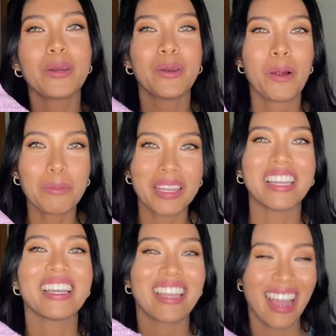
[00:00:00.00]
would
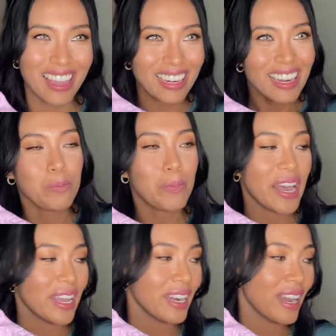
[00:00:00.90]
normally get,
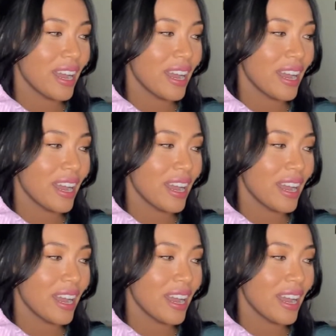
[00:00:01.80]
but